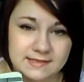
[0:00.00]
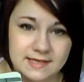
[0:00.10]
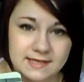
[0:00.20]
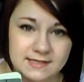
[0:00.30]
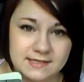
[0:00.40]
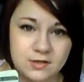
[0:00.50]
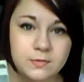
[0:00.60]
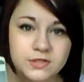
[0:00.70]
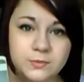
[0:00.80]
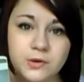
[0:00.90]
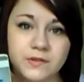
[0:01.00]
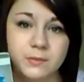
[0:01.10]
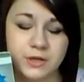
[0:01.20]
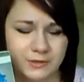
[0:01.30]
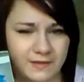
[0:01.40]
It is so much more than
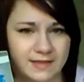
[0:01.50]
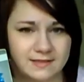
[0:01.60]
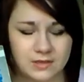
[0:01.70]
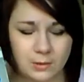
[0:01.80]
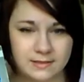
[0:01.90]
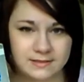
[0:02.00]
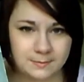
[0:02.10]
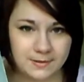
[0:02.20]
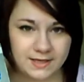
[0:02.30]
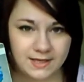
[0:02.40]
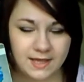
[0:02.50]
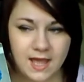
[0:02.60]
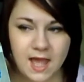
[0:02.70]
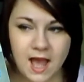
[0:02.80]
what you think it's going to be.